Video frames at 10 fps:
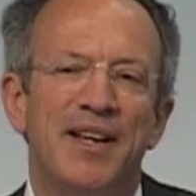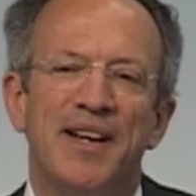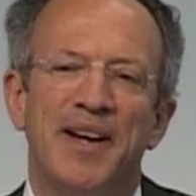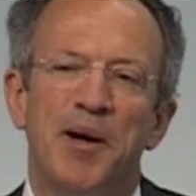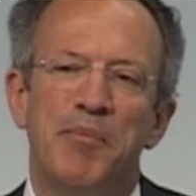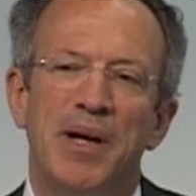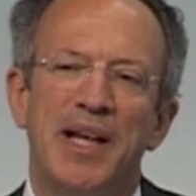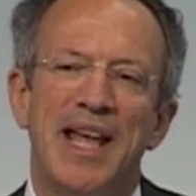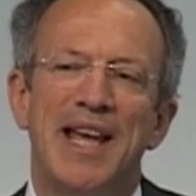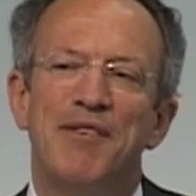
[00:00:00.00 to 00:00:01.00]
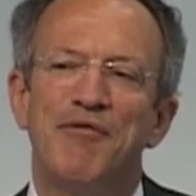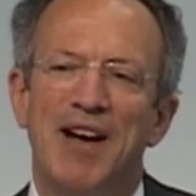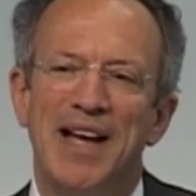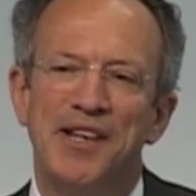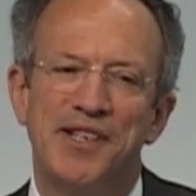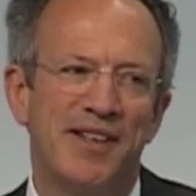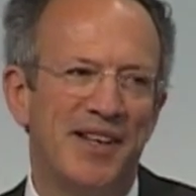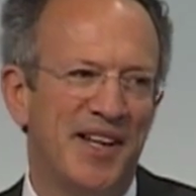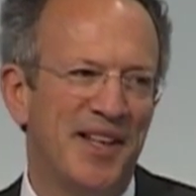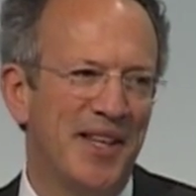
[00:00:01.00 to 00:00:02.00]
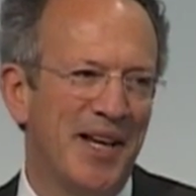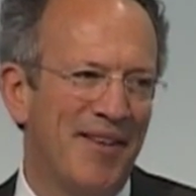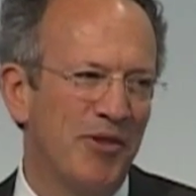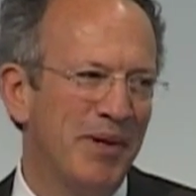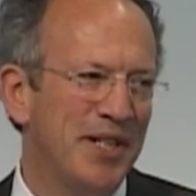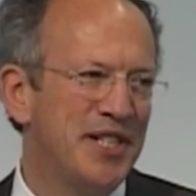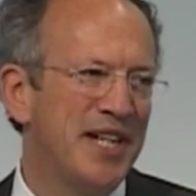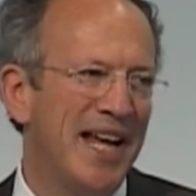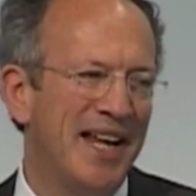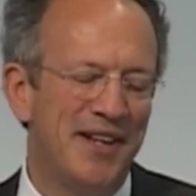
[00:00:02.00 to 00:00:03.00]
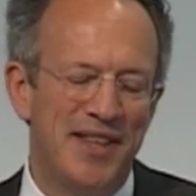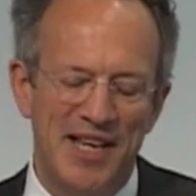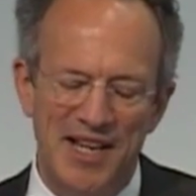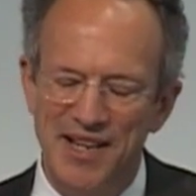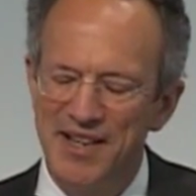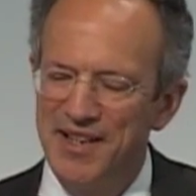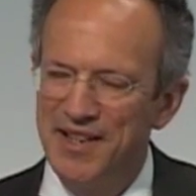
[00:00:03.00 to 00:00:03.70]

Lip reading: they invite the governments and the